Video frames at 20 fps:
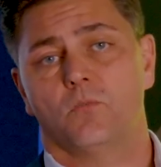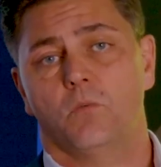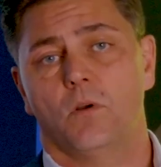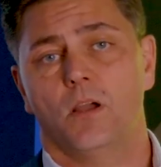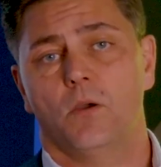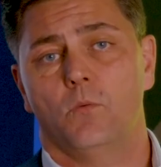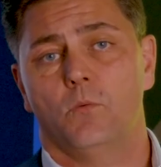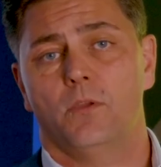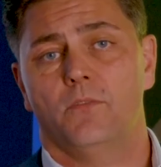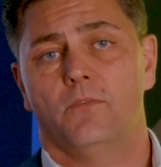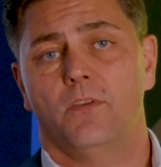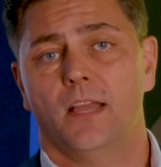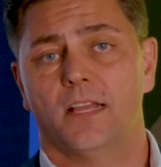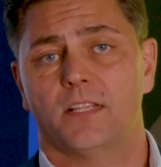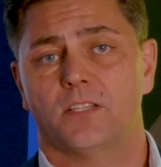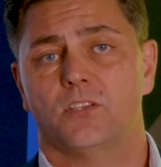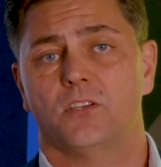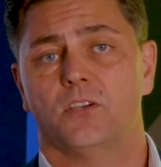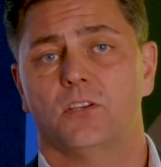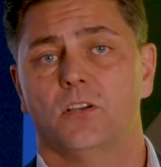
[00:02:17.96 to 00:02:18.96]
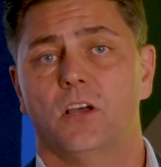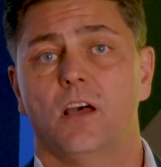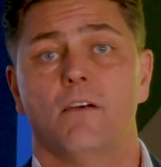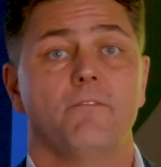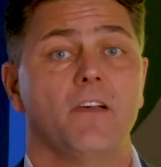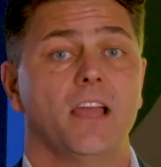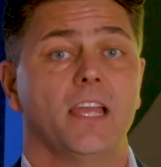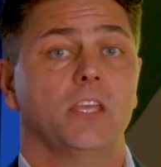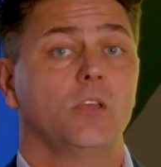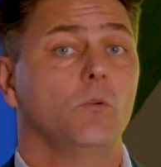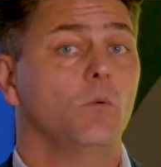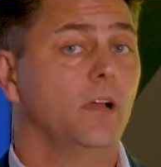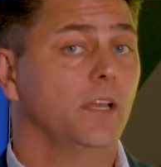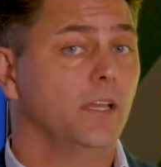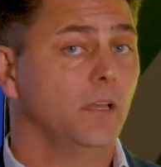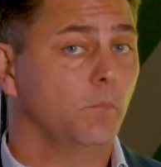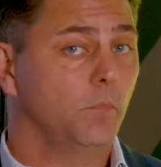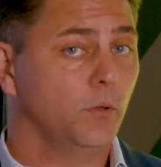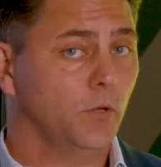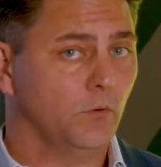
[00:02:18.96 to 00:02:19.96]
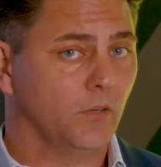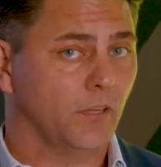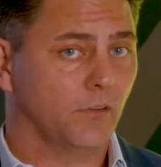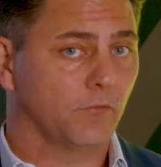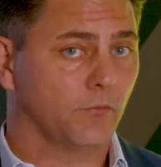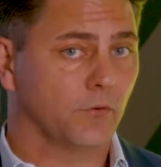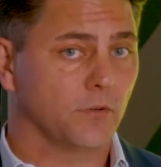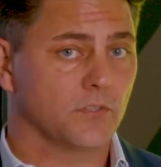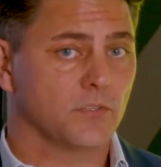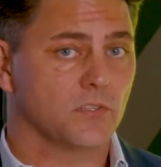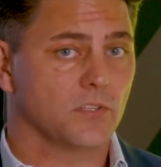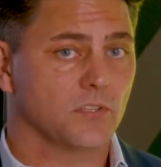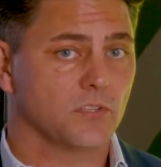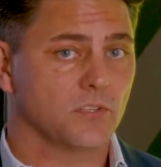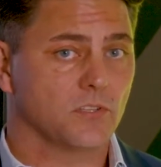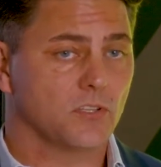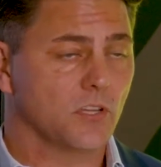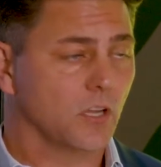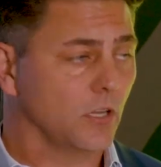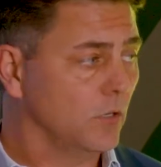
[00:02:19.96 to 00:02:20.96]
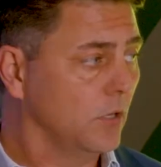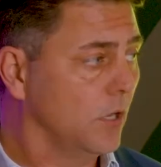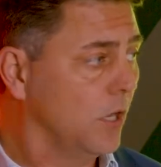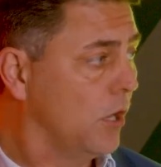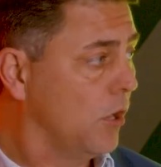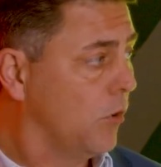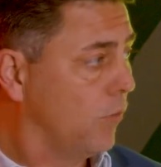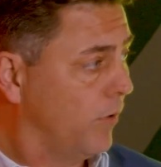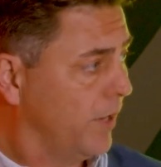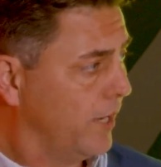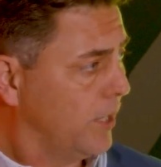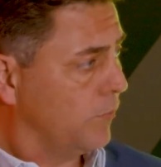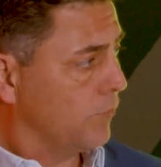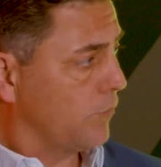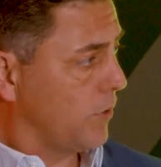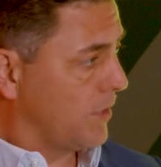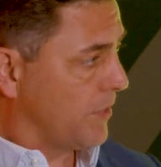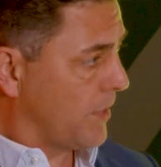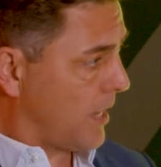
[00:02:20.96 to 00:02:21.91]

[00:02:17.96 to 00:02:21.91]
where we've had to evacuate a building, for instance. So we can run